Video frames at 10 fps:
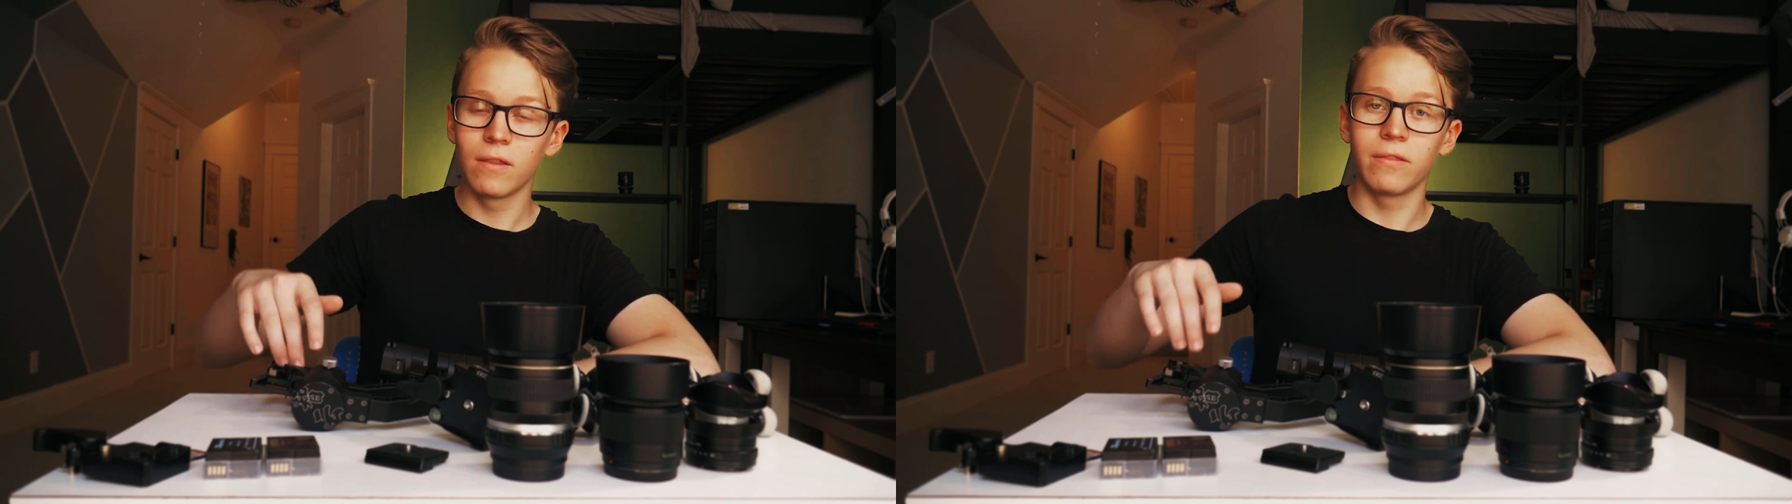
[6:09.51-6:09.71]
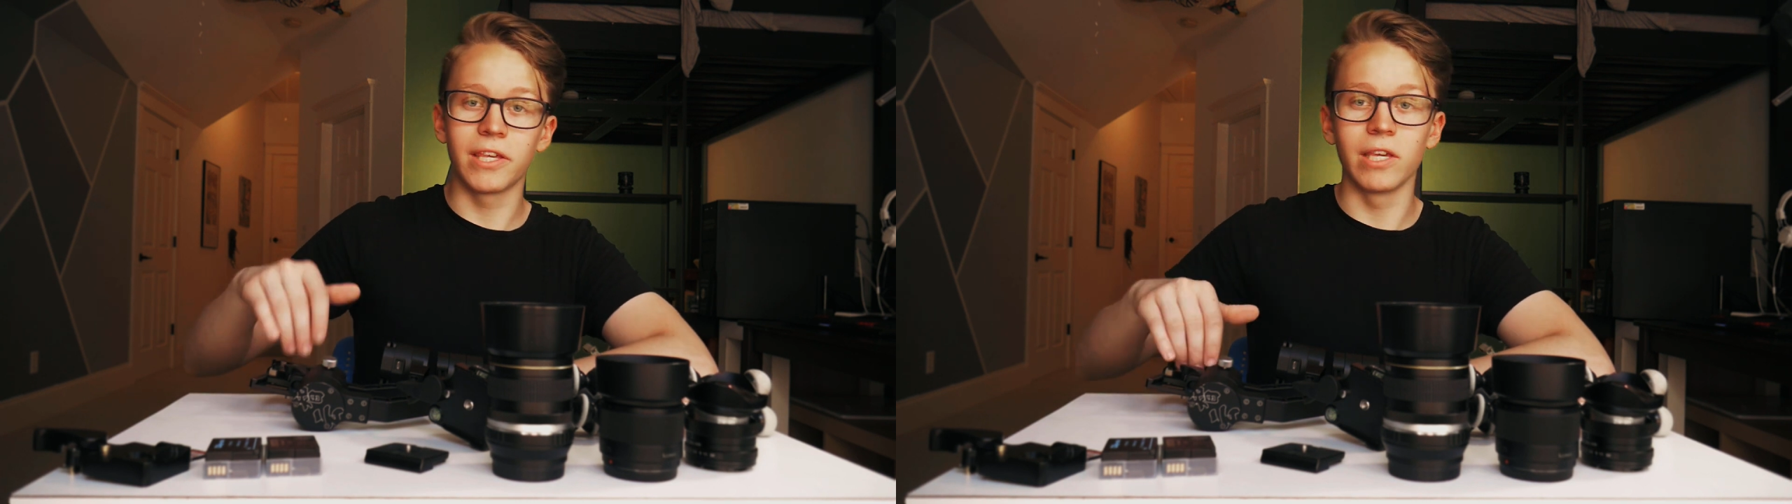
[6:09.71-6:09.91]

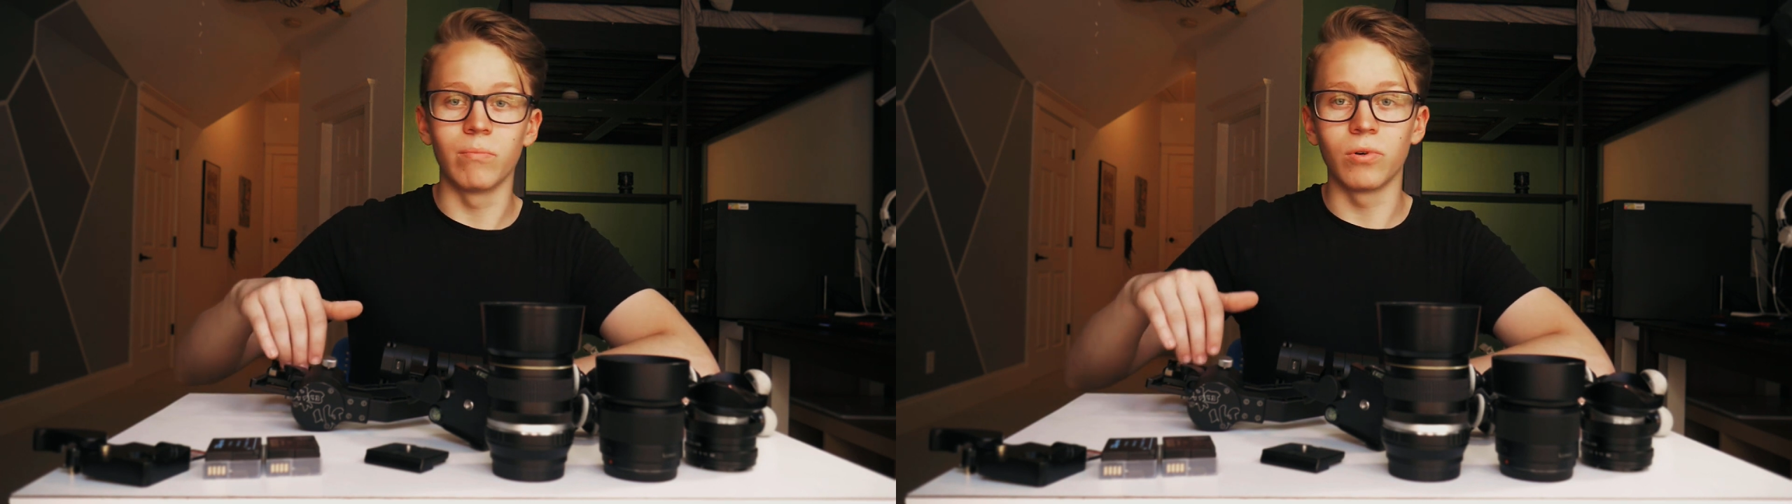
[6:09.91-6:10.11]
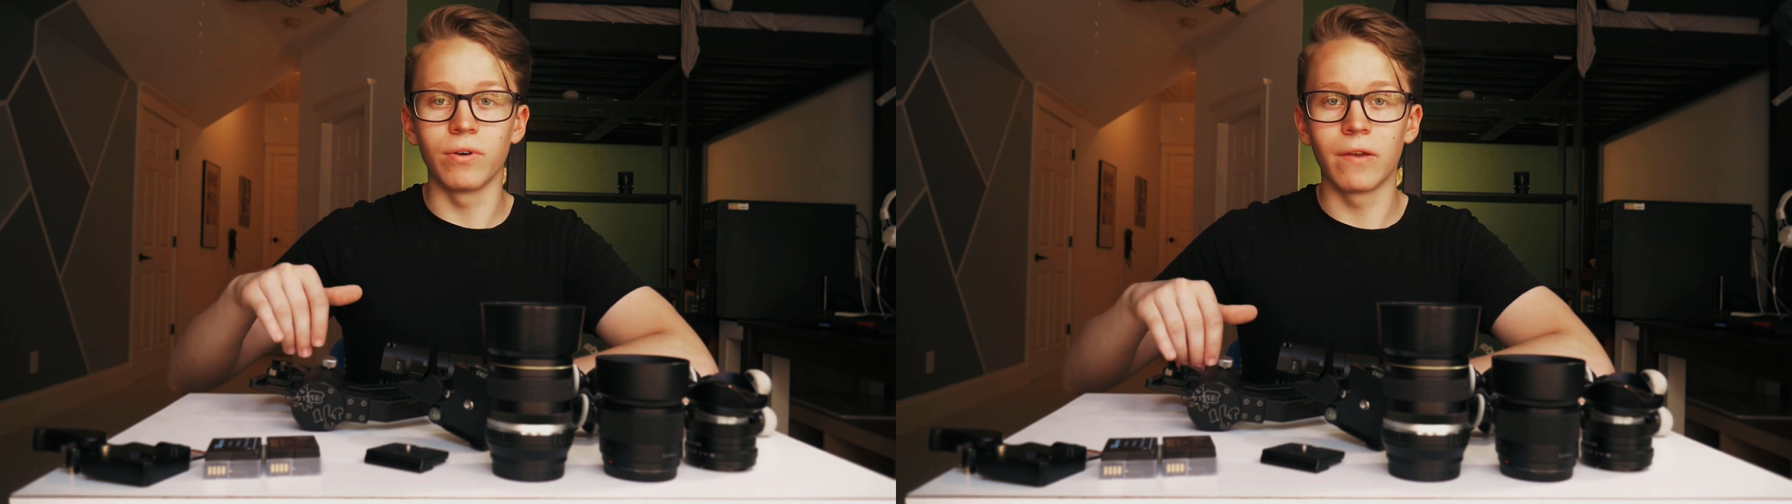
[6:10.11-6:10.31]
the
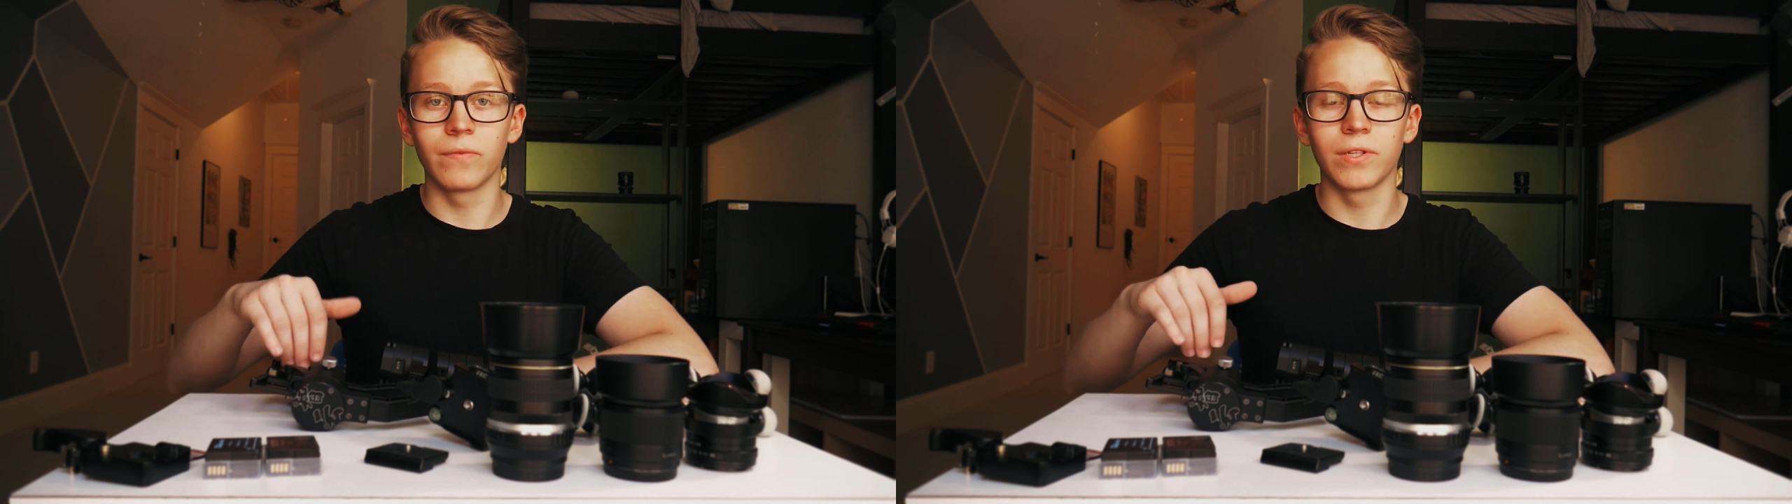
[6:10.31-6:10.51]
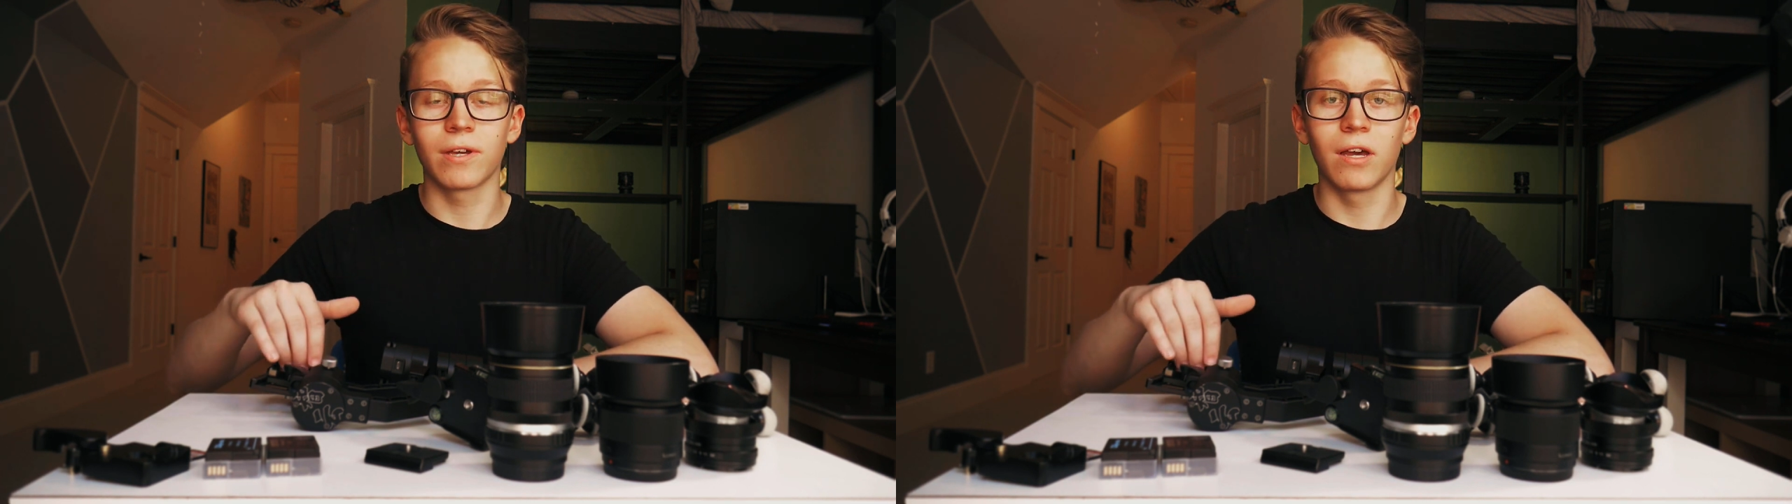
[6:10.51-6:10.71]
gimbal
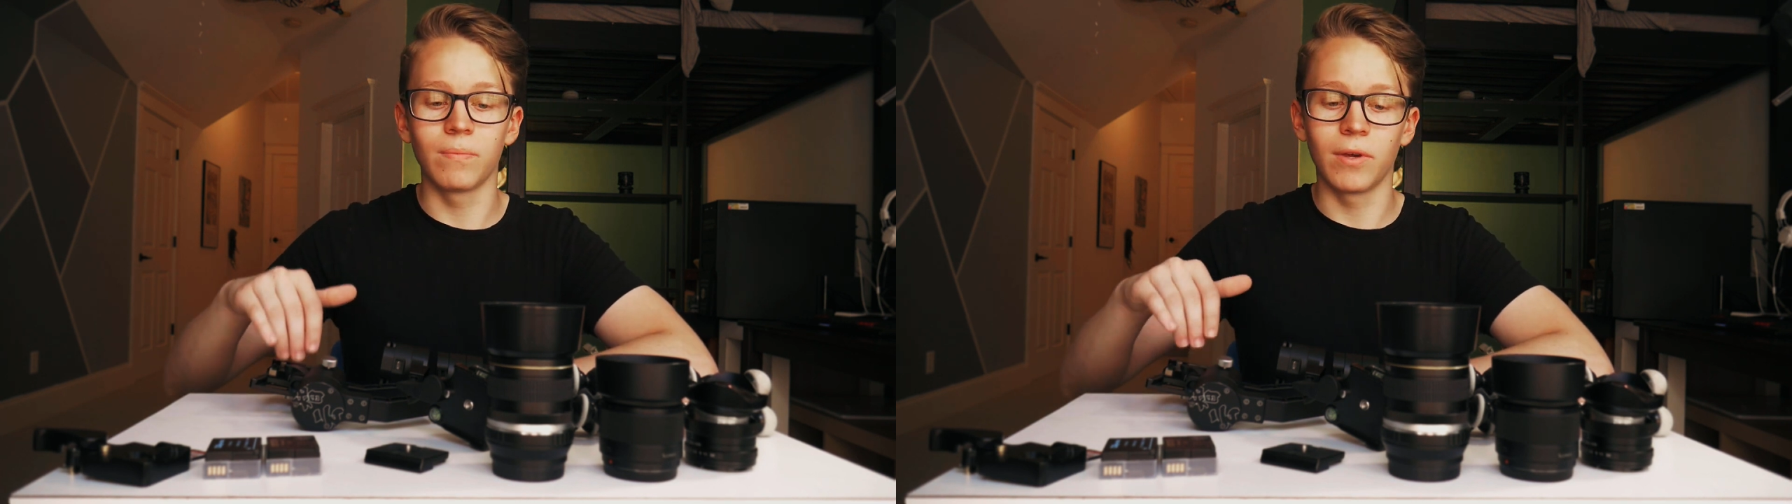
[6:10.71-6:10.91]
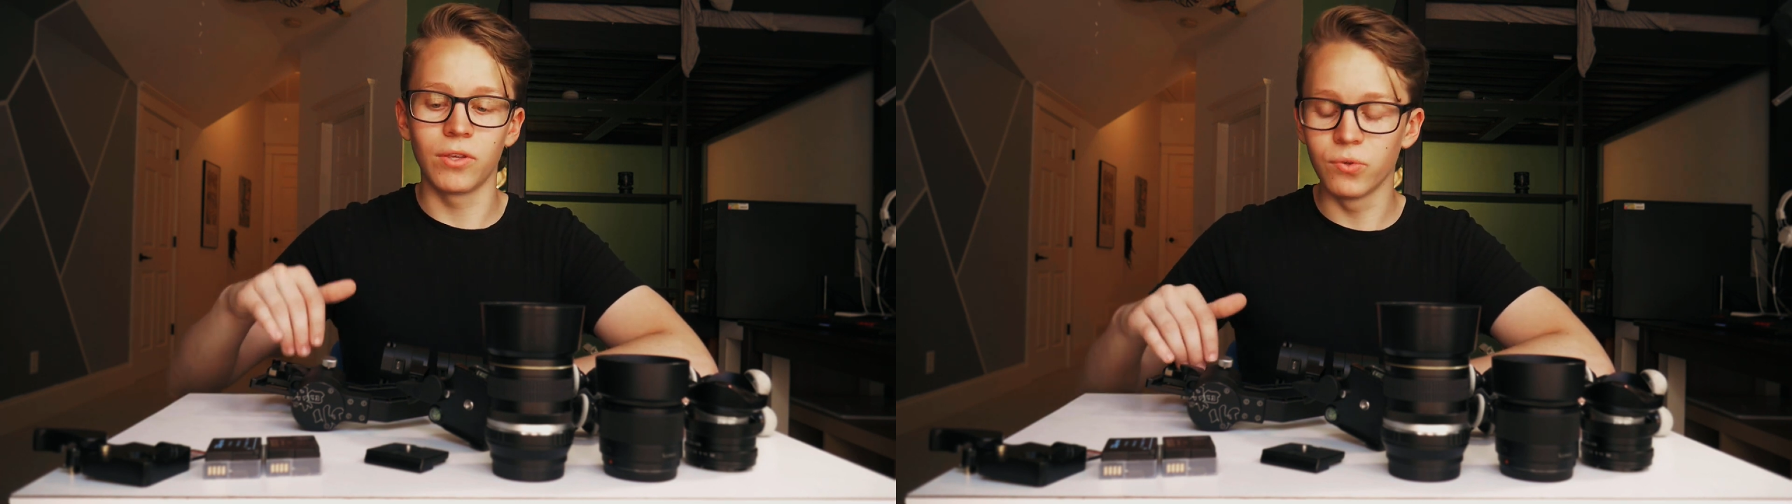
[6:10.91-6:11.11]
every
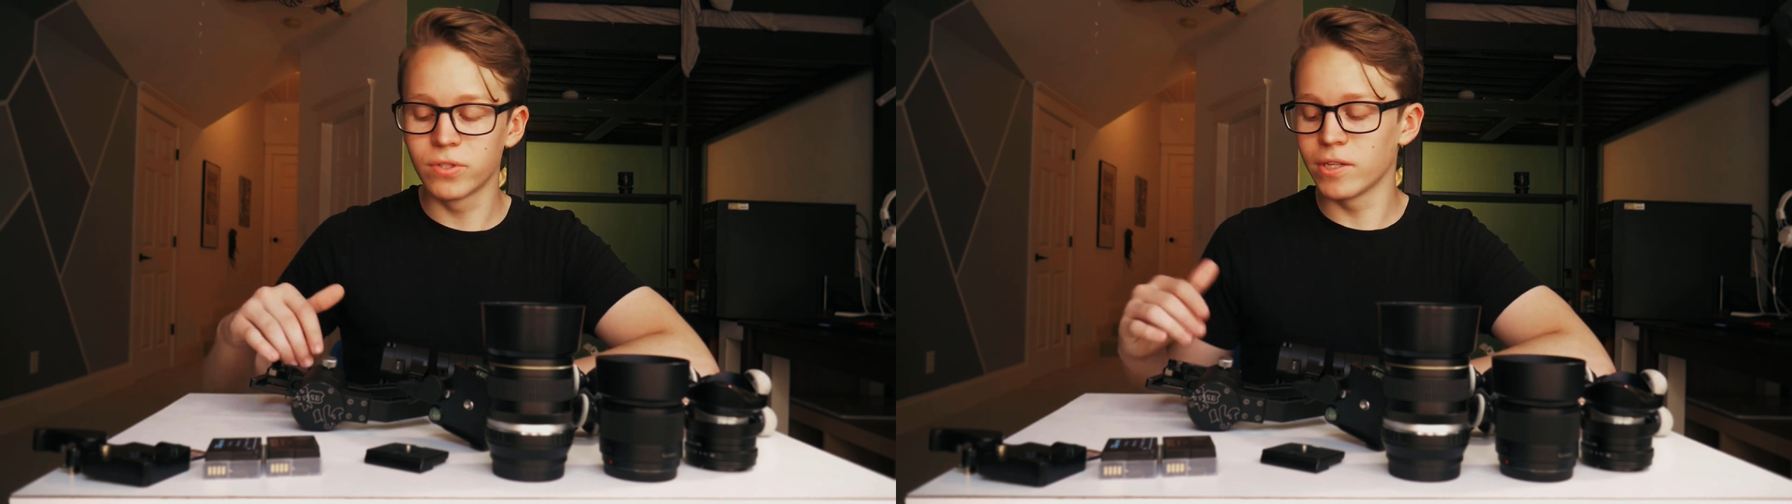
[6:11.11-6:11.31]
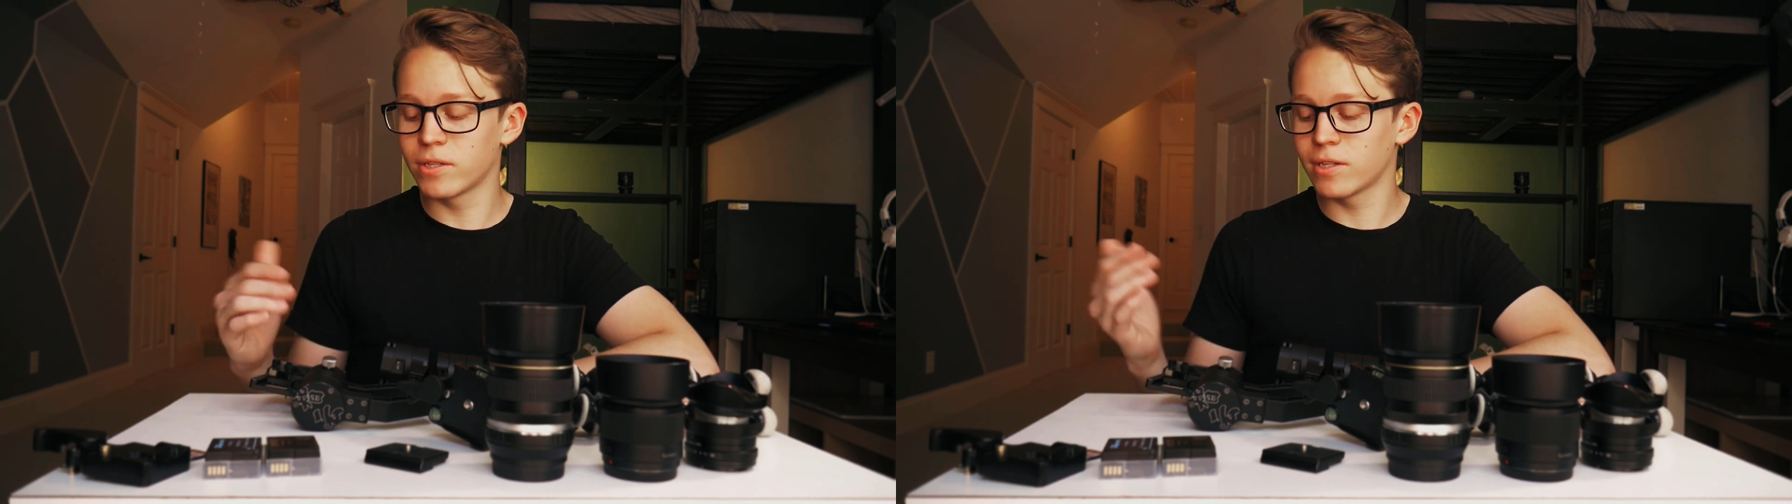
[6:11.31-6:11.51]
time I use
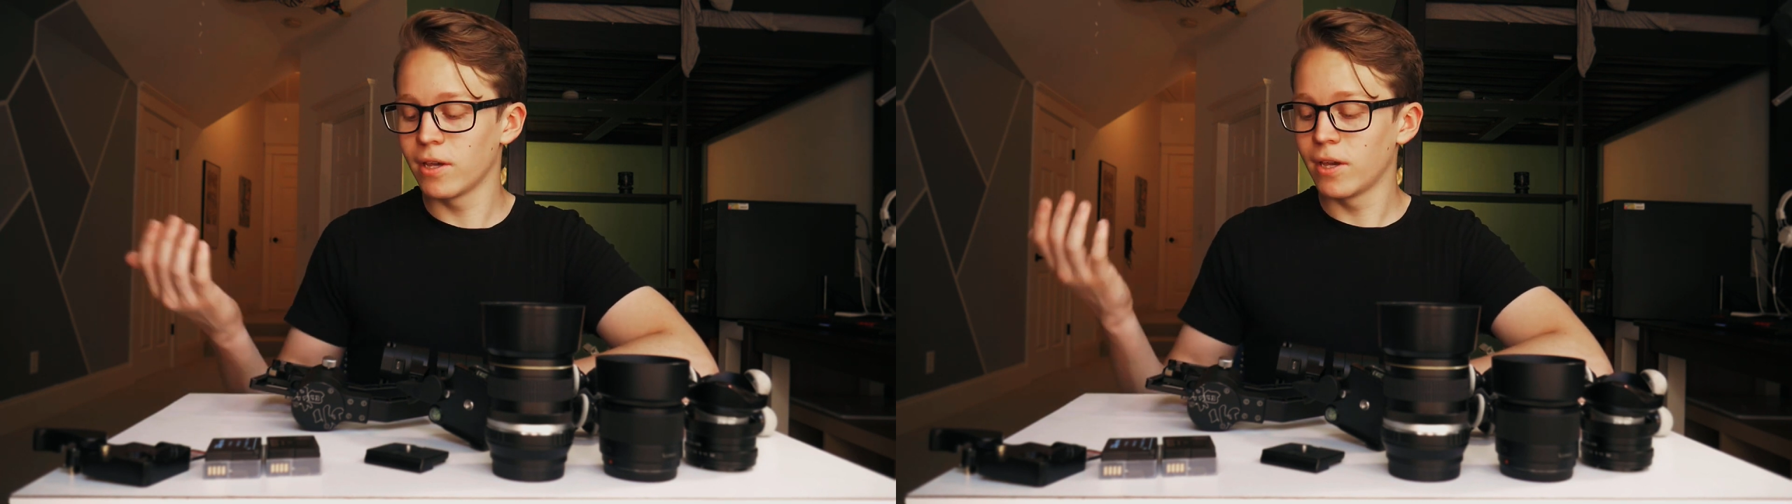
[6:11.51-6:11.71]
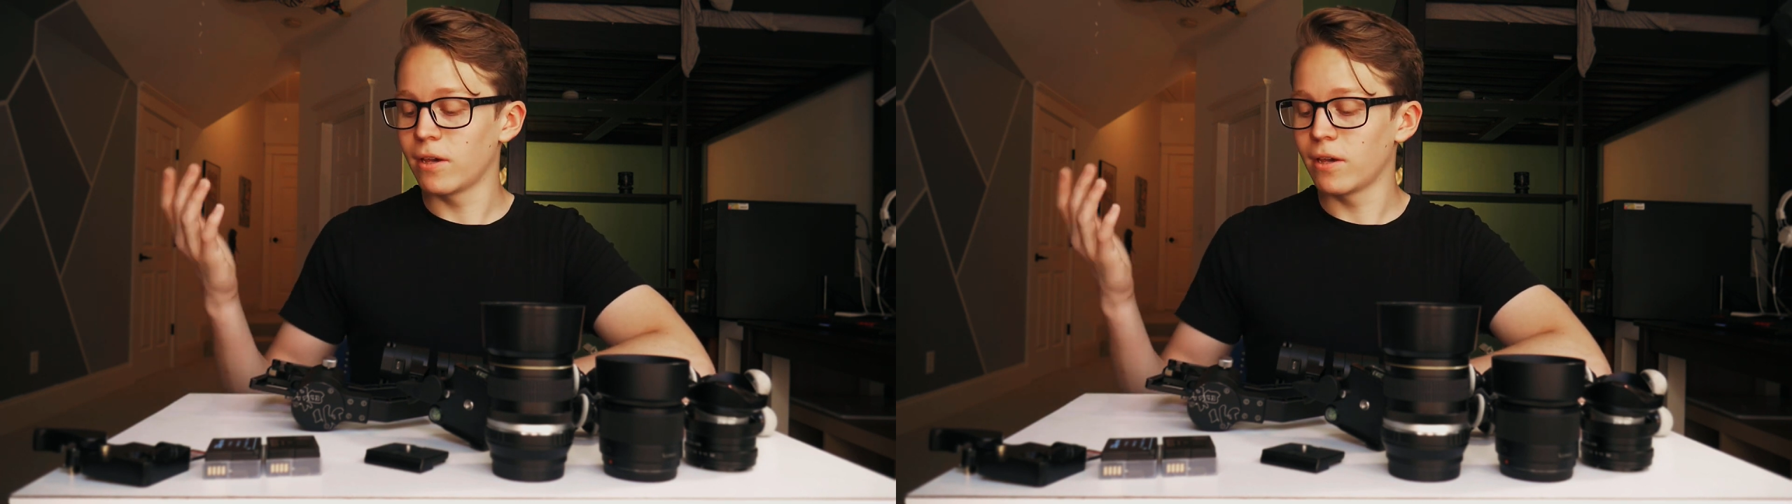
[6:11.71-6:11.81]
it.